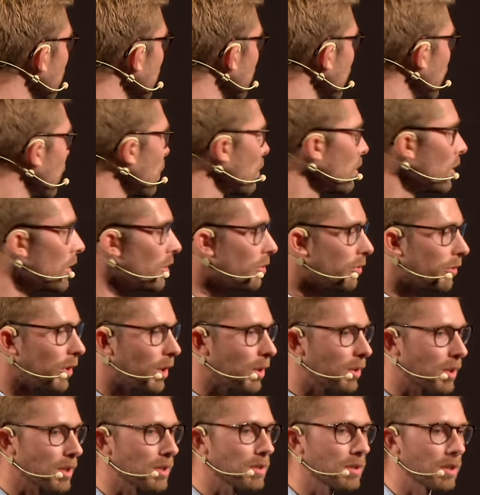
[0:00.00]
only
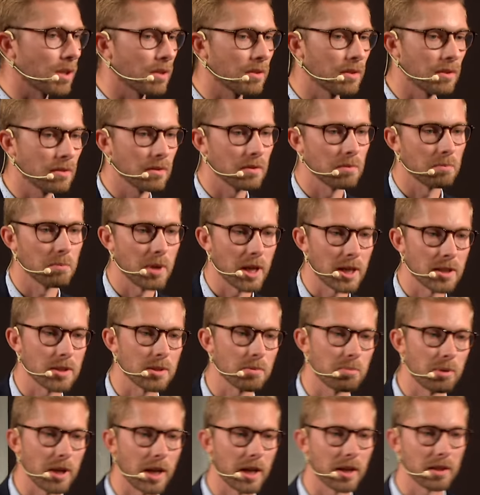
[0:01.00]
focused on master
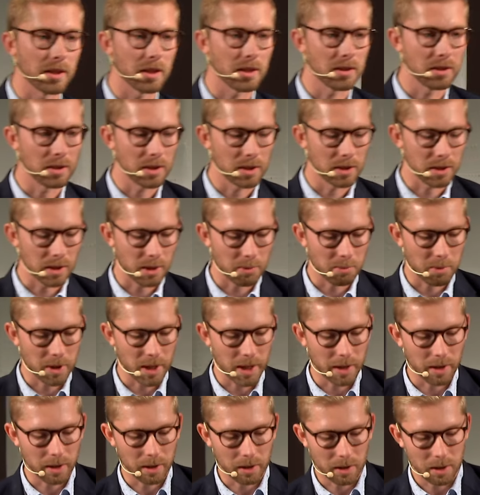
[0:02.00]
planning and detailed
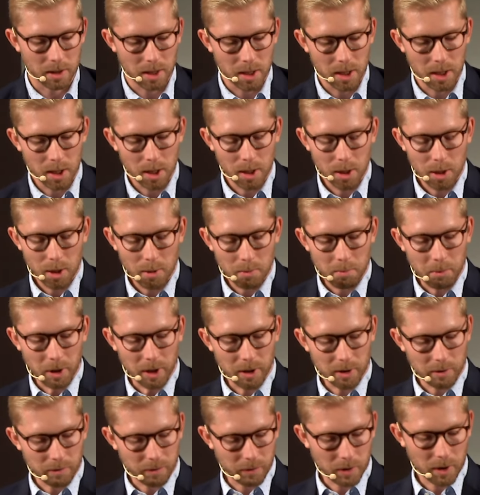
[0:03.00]
planning. But
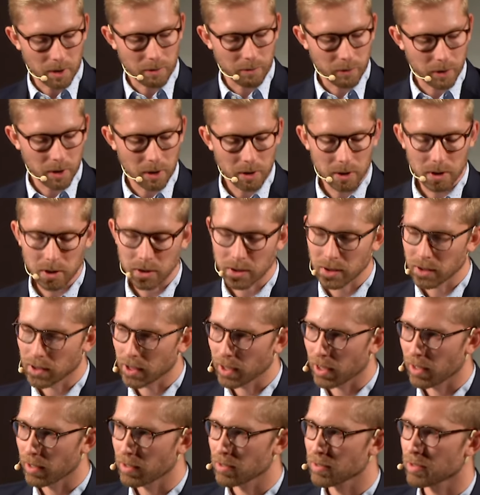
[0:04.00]
if we look on the
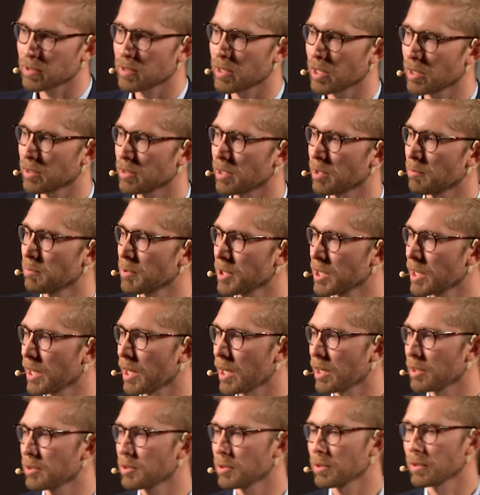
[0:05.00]
current state that we
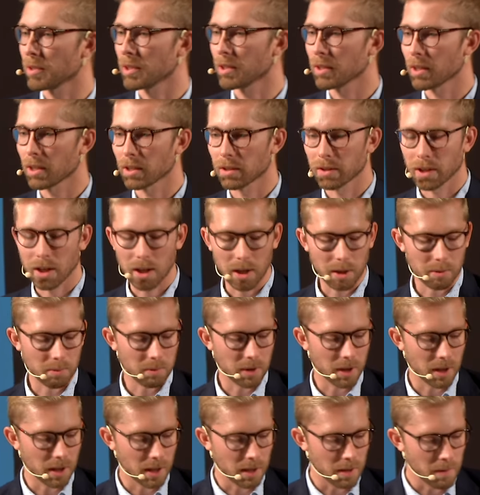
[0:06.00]
had during that time,
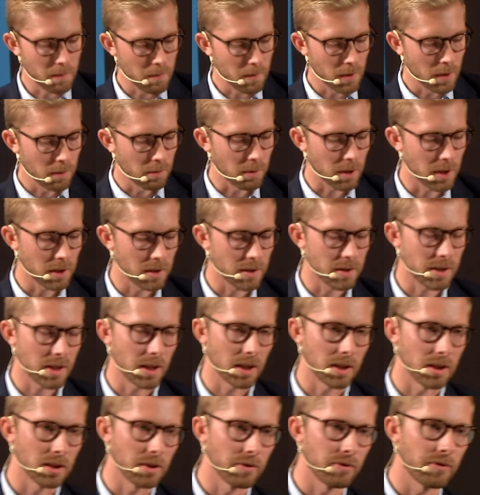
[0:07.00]
we could
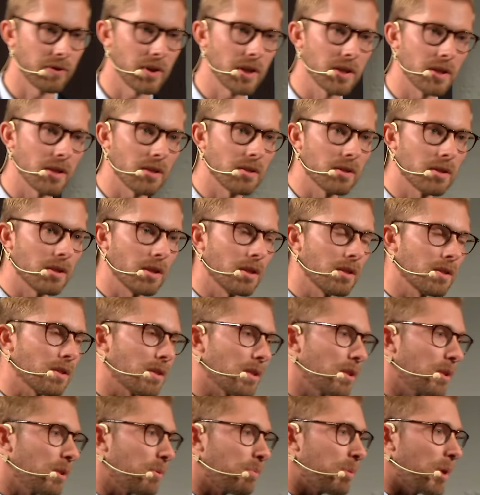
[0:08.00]
see inefficiencies
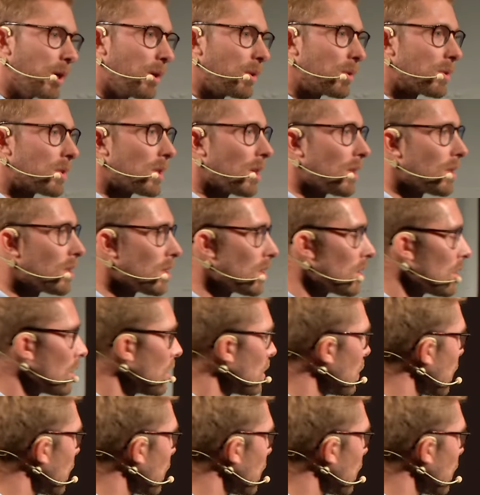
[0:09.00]
in the process.